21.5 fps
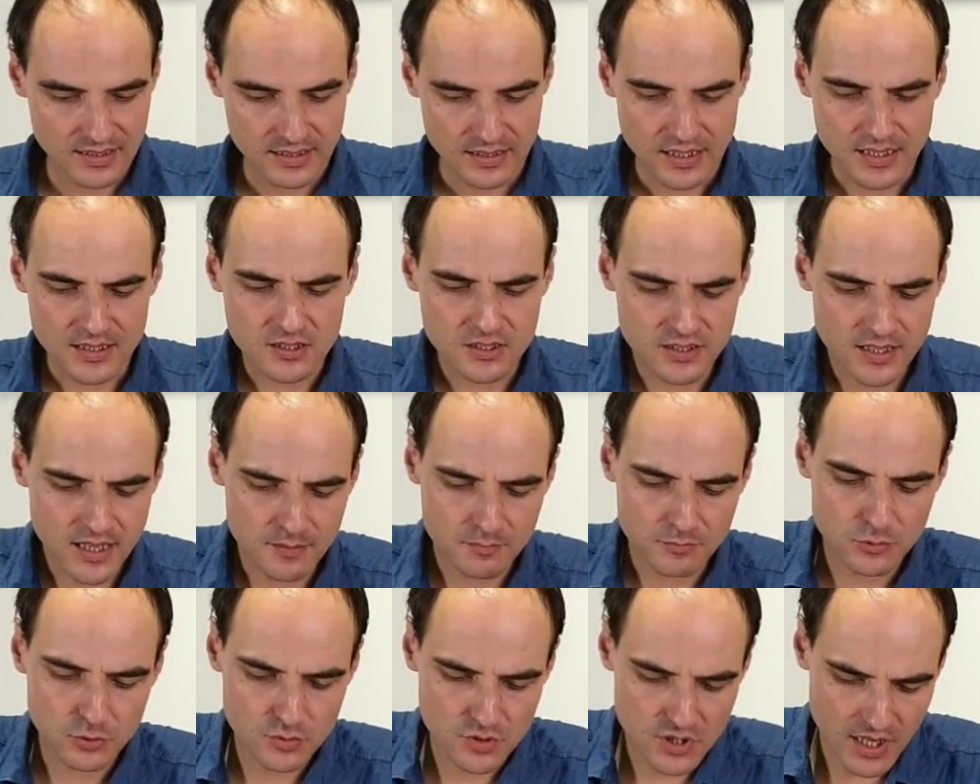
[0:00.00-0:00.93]
It's time
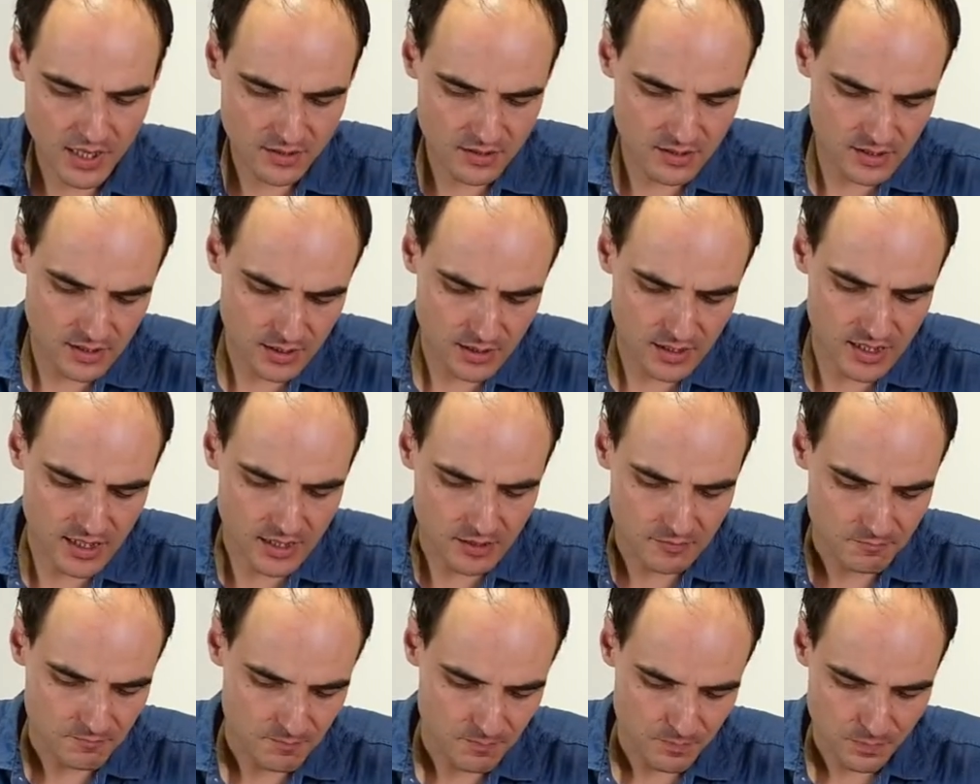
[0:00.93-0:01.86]
to change the tea.
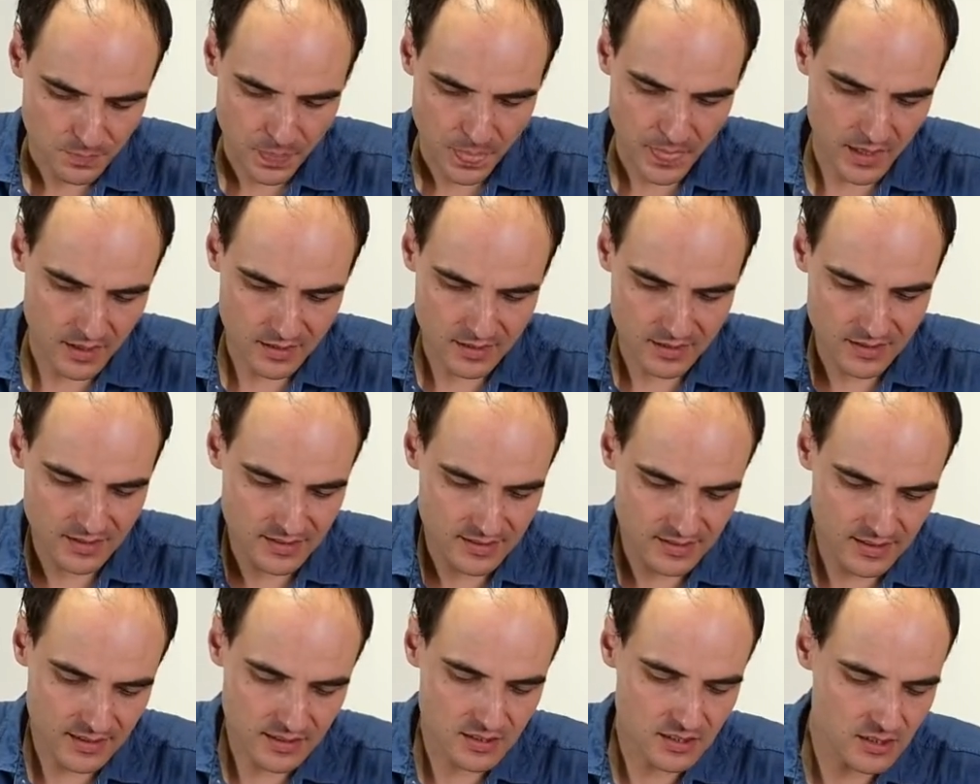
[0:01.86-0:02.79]

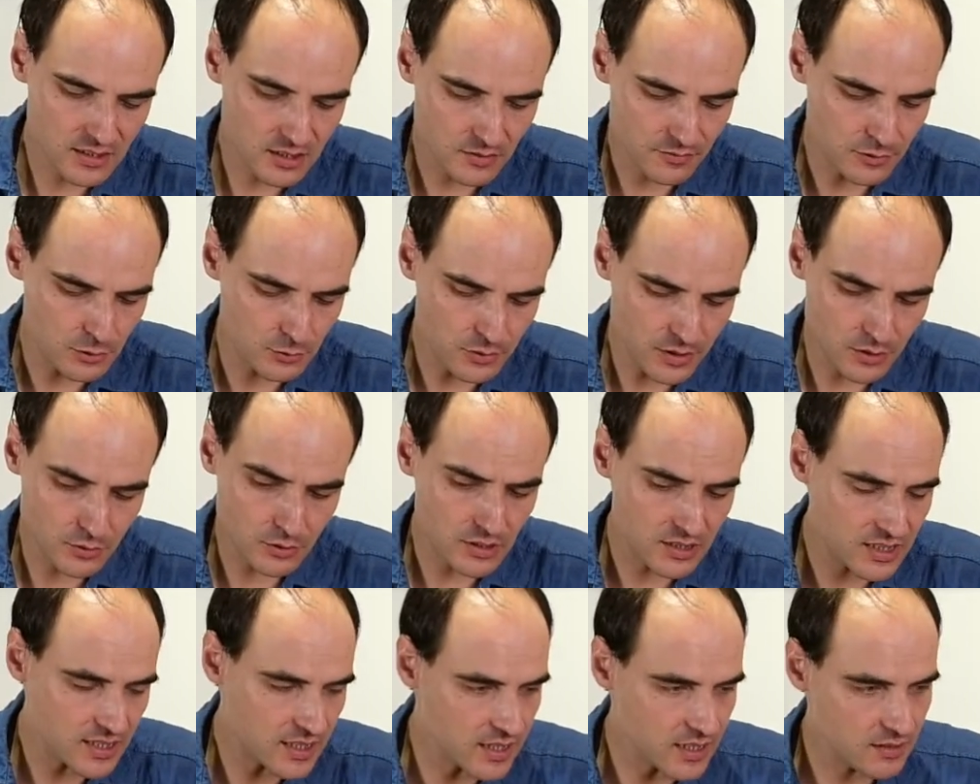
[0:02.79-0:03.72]
This is a very good
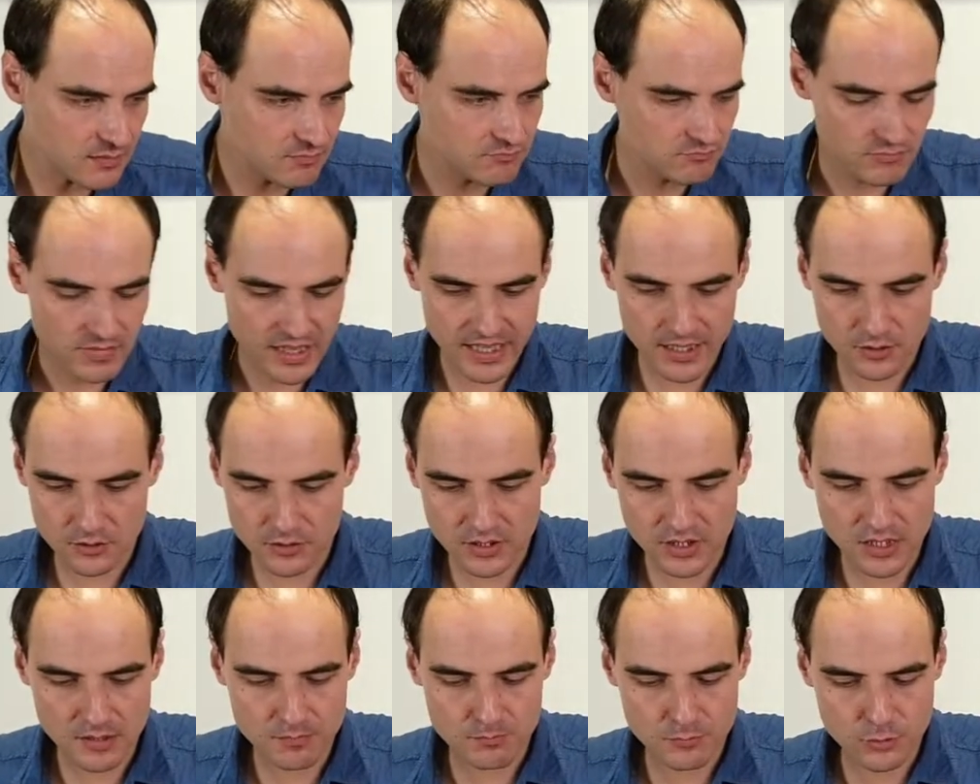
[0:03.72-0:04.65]
tea. I could
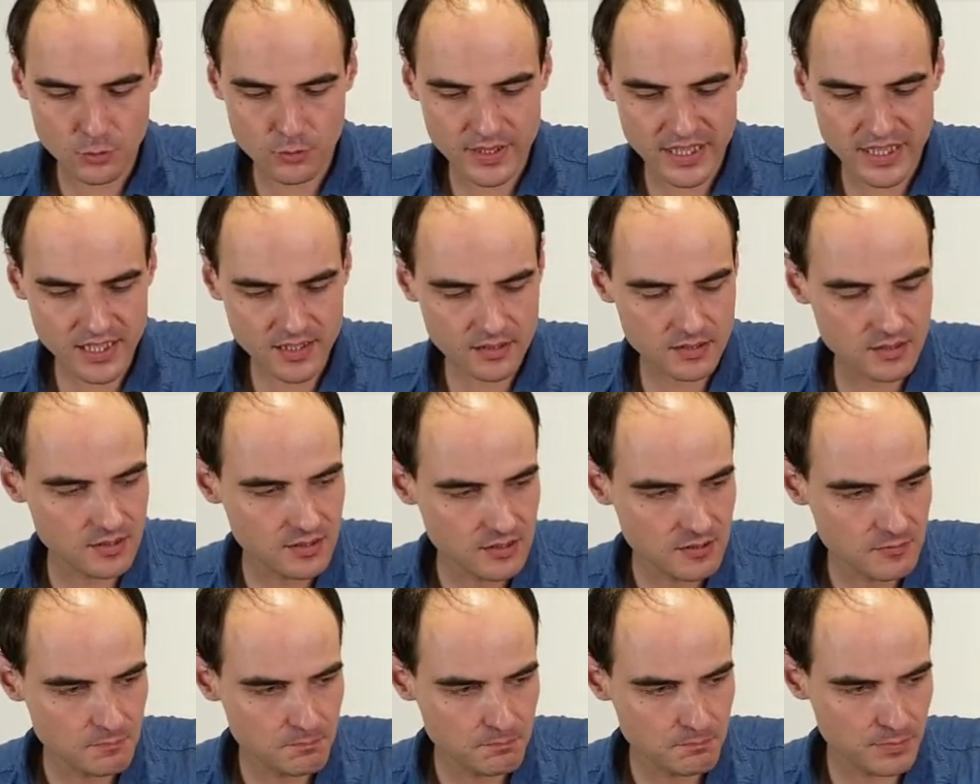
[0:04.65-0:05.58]
keep brewing it,
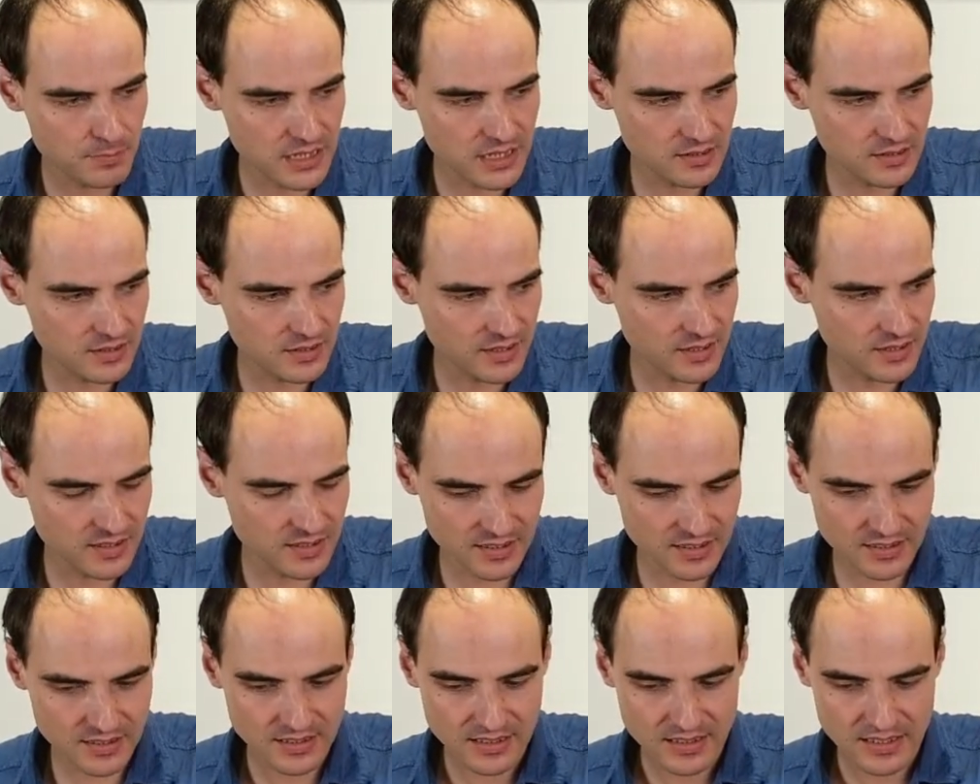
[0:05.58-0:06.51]
but
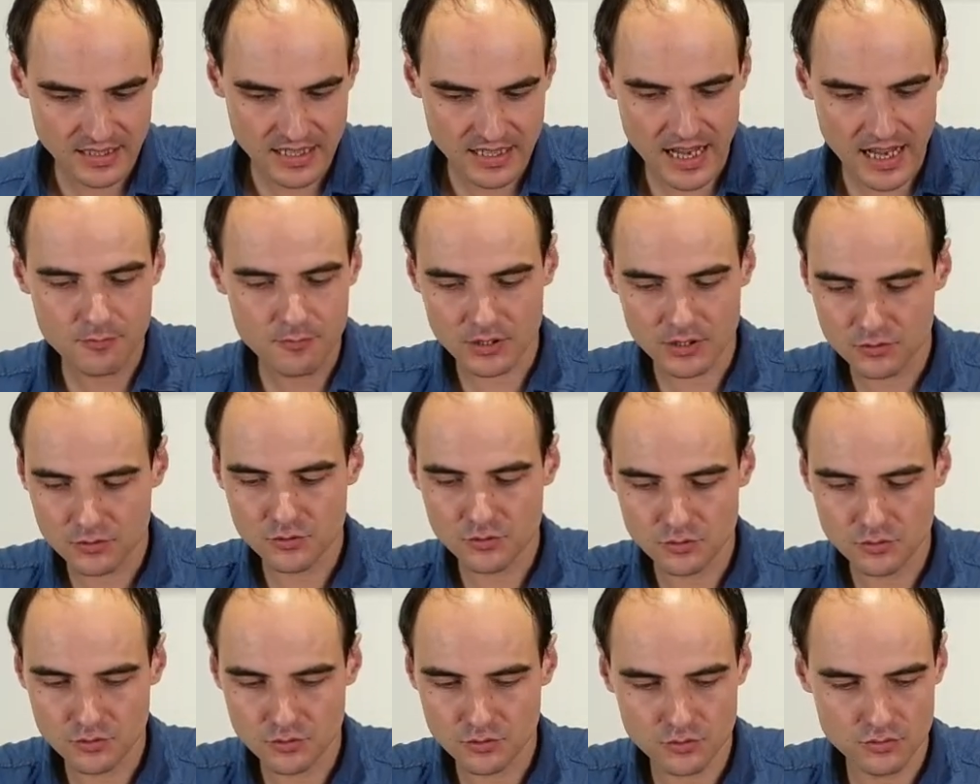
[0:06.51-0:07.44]
I want
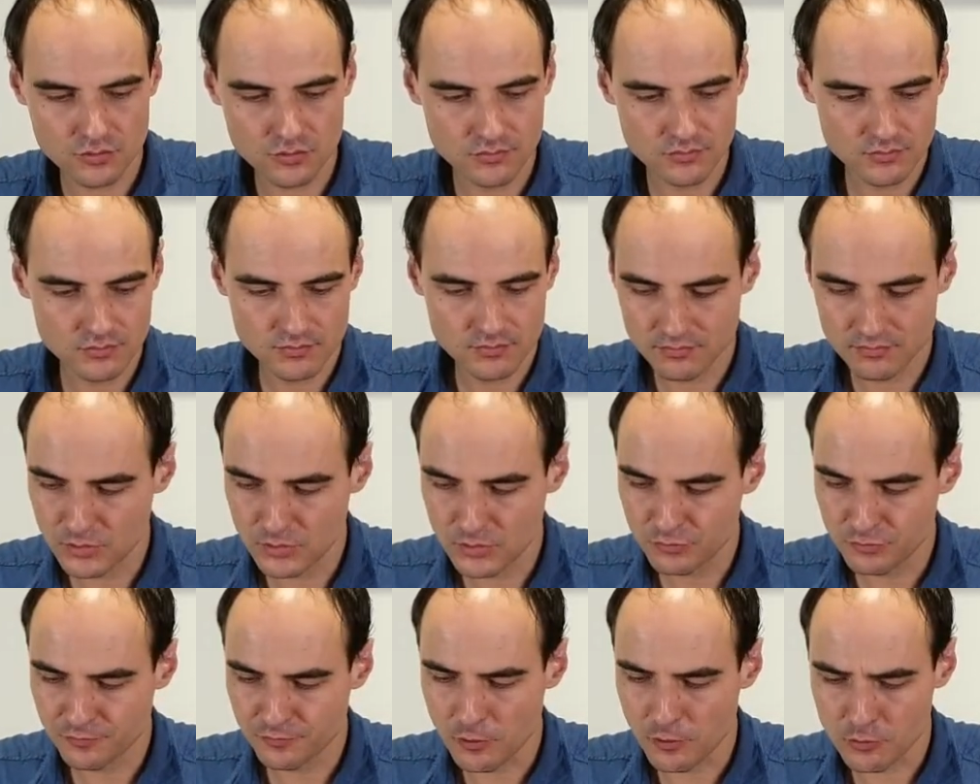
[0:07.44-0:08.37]
to move
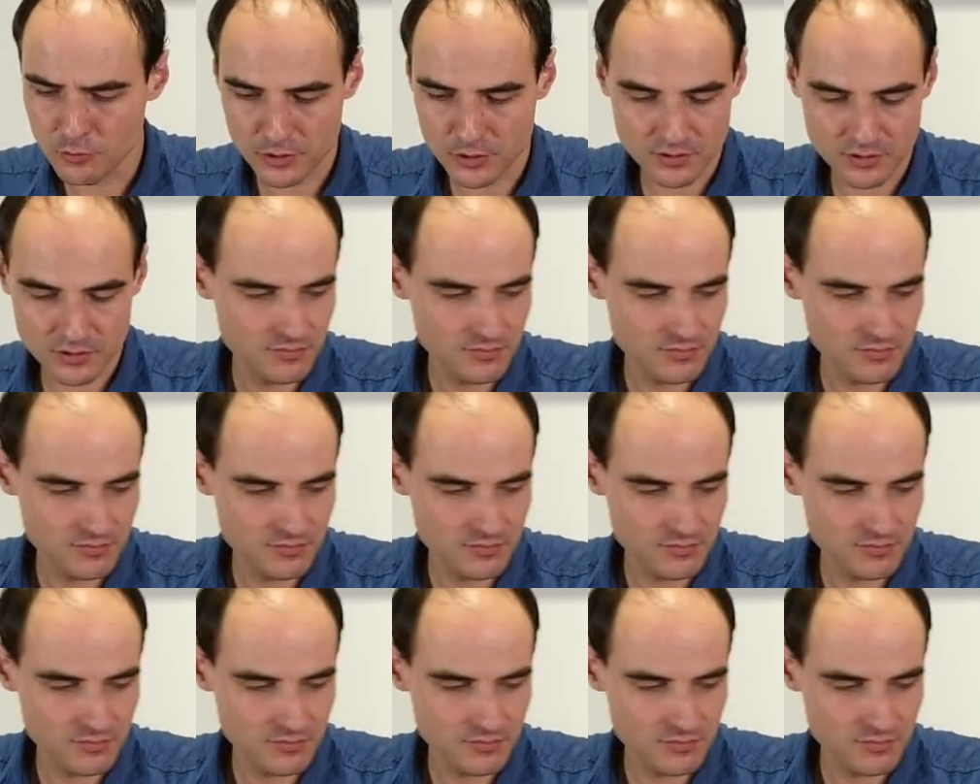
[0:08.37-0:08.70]
forward.